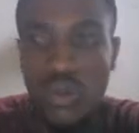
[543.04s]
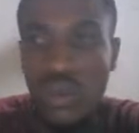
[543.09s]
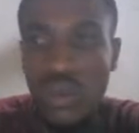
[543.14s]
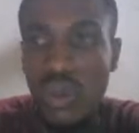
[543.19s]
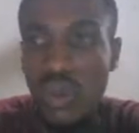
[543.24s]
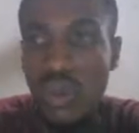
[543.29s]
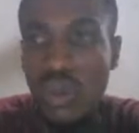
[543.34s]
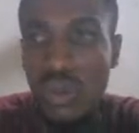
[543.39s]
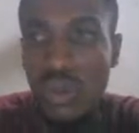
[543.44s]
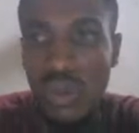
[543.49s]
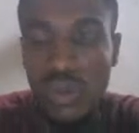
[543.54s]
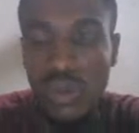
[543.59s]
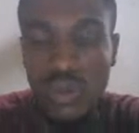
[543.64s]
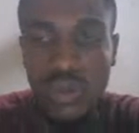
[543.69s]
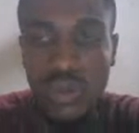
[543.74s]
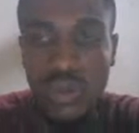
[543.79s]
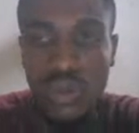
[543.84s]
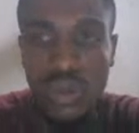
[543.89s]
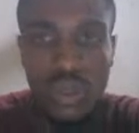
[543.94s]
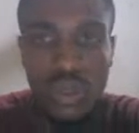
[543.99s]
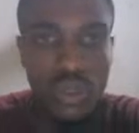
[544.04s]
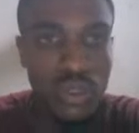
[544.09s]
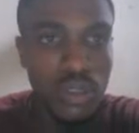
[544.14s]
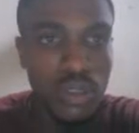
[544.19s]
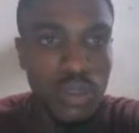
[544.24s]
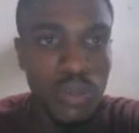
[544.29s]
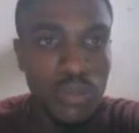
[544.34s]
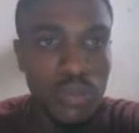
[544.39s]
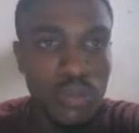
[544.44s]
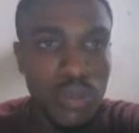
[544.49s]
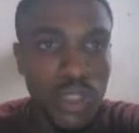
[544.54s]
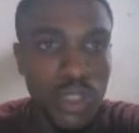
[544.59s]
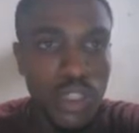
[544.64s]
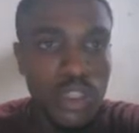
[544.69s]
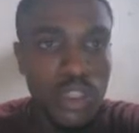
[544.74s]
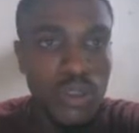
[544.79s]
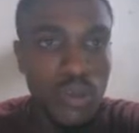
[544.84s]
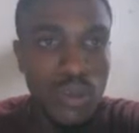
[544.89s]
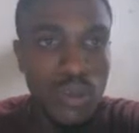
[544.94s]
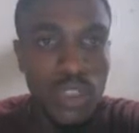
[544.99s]
through the page
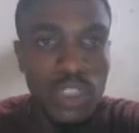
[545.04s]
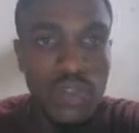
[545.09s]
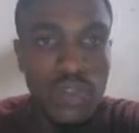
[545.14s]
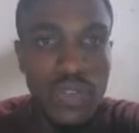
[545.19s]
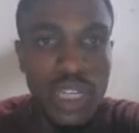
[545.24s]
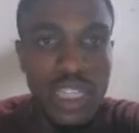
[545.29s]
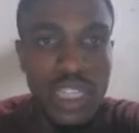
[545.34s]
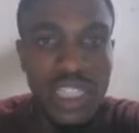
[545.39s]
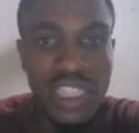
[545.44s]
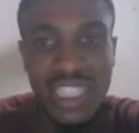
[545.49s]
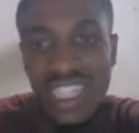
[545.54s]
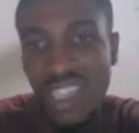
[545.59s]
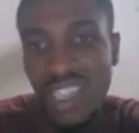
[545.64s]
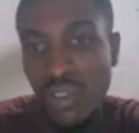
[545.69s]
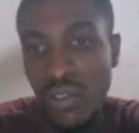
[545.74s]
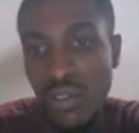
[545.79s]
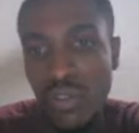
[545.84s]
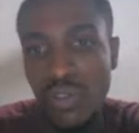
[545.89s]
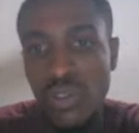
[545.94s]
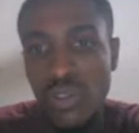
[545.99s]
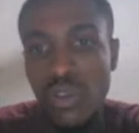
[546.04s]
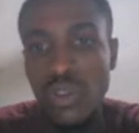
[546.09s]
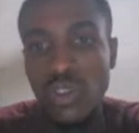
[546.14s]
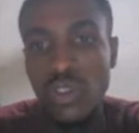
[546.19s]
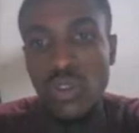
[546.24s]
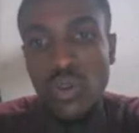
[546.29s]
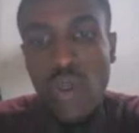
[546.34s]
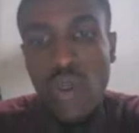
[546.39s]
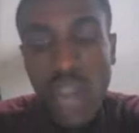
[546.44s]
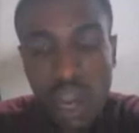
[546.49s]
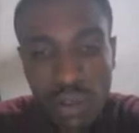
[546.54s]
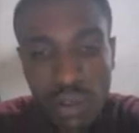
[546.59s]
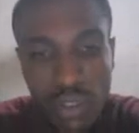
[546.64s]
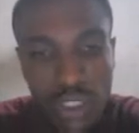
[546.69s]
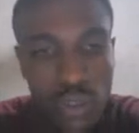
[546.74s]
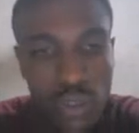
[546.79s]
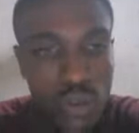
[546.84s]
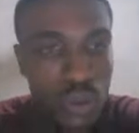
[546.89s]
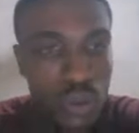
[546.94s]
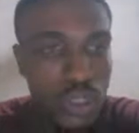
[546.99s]
to give you an insight of how this
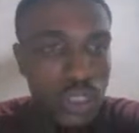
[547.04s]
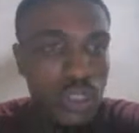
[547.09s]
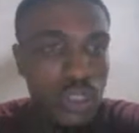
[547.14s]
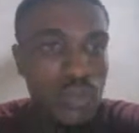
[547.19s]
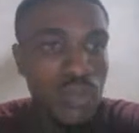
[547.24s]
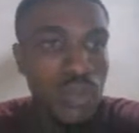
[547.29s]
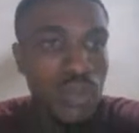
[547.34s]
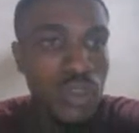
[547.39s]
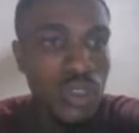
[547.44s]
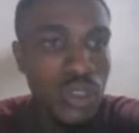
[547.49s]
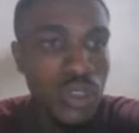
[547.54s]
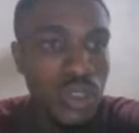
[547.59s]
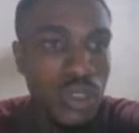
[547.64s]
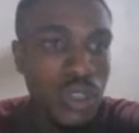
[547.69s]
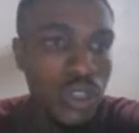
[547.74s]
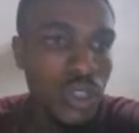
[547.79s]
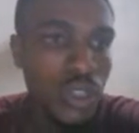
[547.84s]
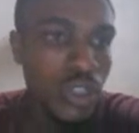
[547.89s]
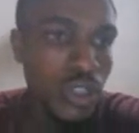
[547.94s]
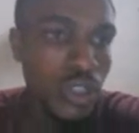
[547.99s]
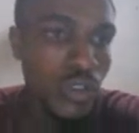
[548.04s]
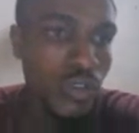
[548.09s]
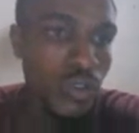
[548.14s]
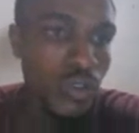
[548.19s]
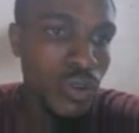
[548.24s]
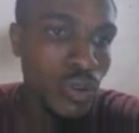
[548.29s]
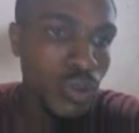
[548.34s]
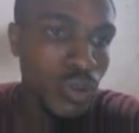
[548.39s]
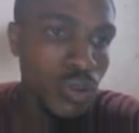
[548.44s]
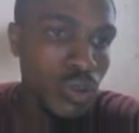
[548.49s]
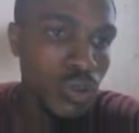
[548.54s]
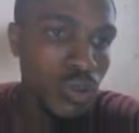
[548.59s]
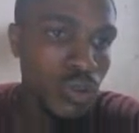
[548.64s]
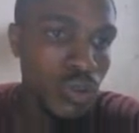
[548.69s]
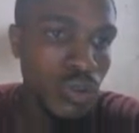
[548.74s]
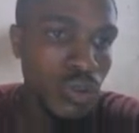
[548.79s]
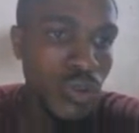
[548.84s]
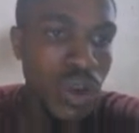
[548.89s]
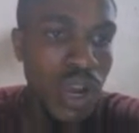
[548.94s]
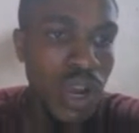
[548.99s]
whole thing works for those
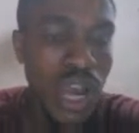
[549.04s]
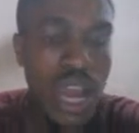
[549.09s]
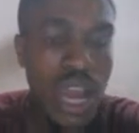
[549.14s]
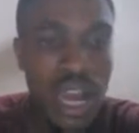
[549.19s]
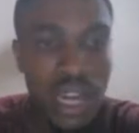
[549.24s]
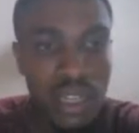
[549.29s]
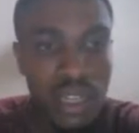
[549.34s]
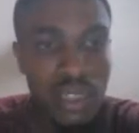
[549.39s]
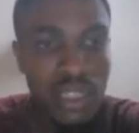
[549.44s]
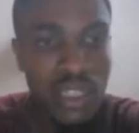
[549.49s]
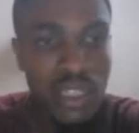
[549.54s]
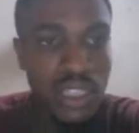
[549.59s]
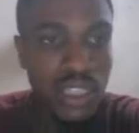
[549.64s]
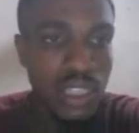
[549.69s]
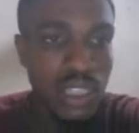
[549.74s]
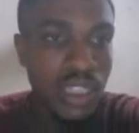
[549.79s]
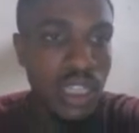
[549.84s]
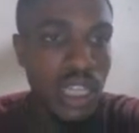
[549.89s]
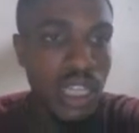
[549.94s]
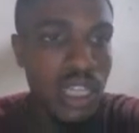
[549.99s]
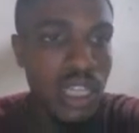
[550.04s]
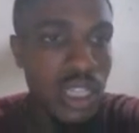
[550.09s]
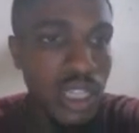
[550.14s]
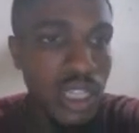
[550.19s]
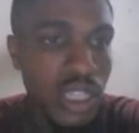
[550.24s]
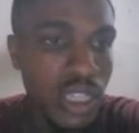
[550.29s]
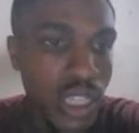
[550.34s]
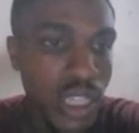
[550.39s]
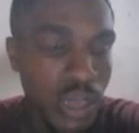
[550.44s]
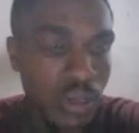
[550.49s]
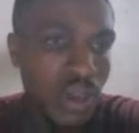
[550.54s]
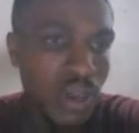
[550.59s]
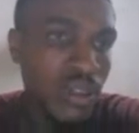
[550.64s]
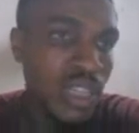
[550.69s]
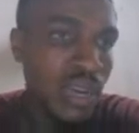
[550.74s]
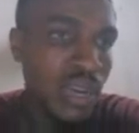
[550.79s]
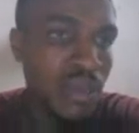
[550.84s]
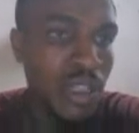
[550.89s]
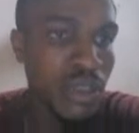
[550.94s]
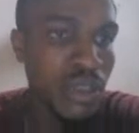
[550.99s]
who aren't still cleared about
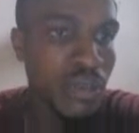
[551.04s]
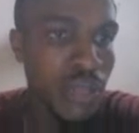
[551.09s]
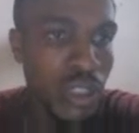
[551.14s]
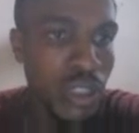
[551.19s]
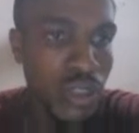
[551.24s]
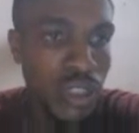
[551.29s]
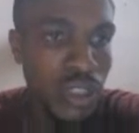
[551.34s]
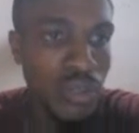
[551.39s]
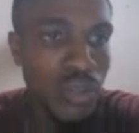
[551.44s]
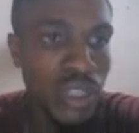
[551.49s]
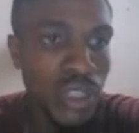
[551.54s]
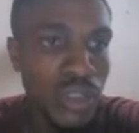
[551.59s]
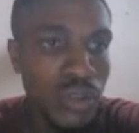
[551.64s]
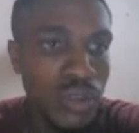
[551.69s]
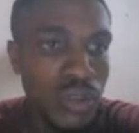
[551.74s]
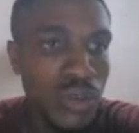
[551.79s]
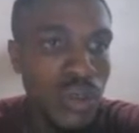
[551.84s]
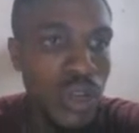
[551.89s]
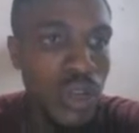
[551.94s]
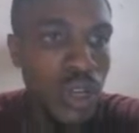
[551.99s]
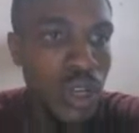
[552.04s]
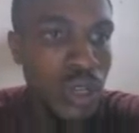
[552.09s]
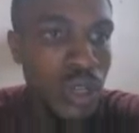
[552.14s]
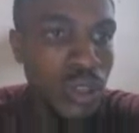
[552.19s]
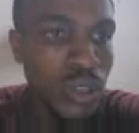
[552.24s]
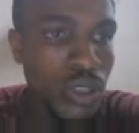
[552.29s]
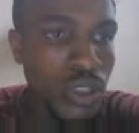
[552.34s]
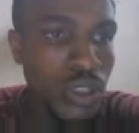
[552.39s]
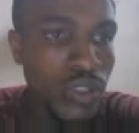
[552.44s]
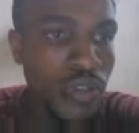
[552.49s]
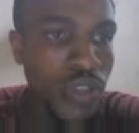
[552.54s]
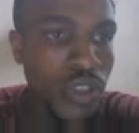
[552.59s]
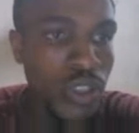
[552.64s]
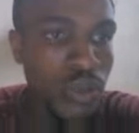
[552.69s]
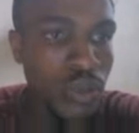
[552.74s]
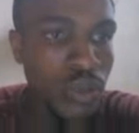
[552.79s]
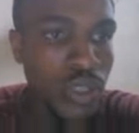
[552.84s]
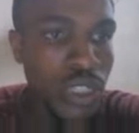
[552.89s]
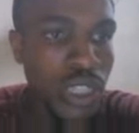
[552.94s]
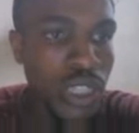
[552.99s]
Amazon Merch on Demand. So the first
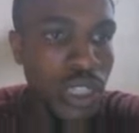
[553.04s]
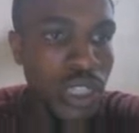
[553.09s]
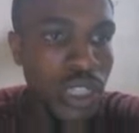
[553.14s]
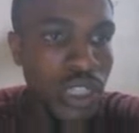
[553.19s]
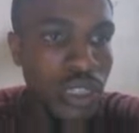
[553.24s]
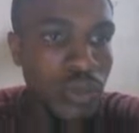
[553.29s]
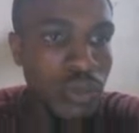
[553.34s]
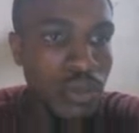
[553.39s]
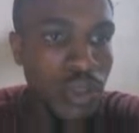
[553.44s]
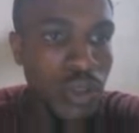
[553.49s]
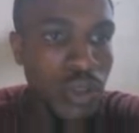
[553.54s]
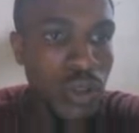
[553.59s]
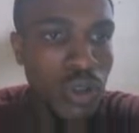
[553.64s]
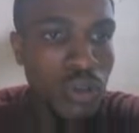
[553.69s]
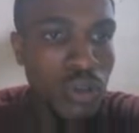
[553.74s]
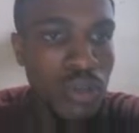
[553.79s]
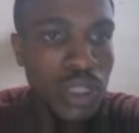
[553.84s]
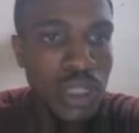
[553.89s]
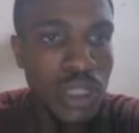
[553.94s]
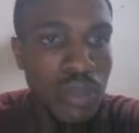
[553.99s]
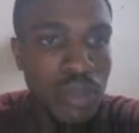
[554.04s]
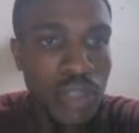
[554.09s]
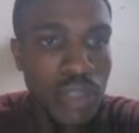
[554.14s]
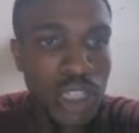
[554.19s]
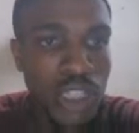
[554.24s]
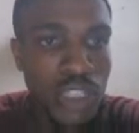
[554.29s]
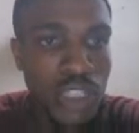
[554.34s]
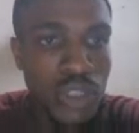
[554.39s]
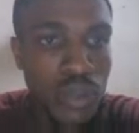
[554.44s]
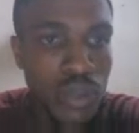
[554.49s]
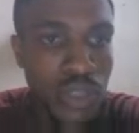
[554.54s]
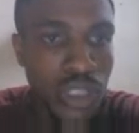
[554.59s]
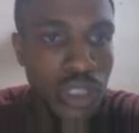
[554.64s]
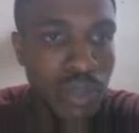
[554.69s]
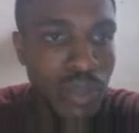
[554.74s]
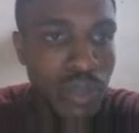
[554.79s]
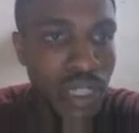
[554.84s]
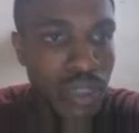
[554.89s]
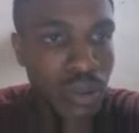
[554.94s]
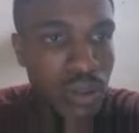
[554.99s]
word here is become a Merch on
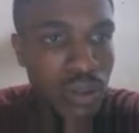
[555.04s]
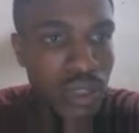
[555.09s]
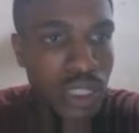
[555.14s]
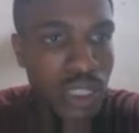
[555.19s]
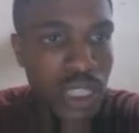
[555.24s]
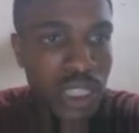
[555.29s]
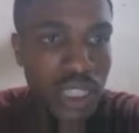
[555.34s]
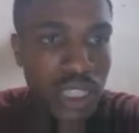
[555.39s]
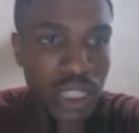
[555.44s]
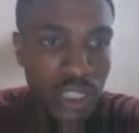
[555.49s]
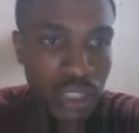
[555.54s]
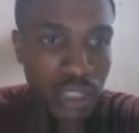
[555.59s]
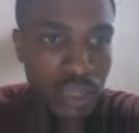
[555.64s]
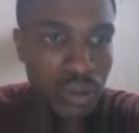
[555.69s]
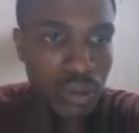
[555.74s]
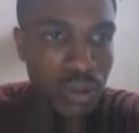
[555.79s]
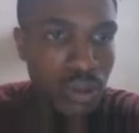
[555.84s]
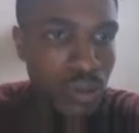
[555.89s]
Demand content creator.